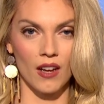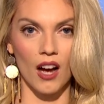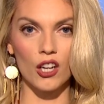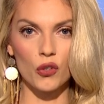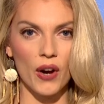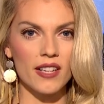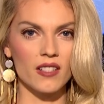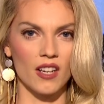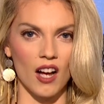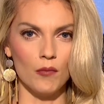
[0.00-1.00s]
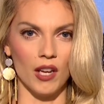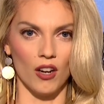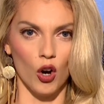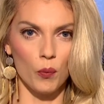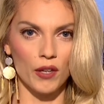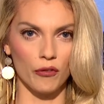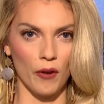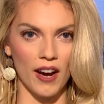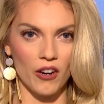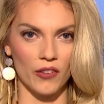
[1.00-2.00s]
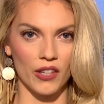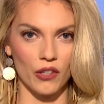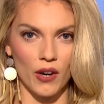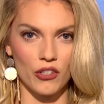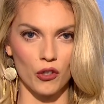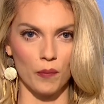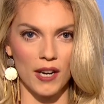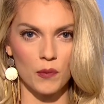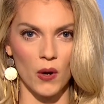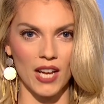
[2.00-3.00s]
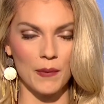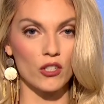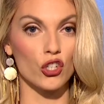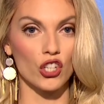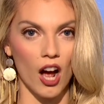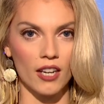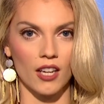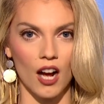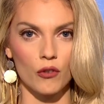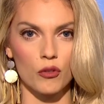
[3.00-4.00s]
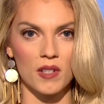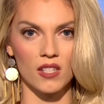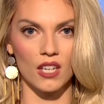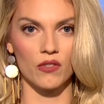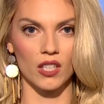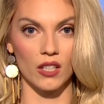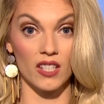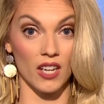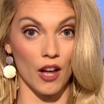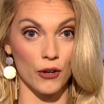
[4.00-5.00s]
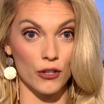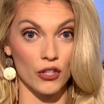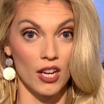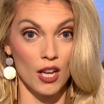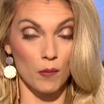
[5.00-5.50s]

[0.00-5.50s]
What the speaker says: A crazed gunman opened fire on the congressional baseball game and shot Congressman Steve Scalise and others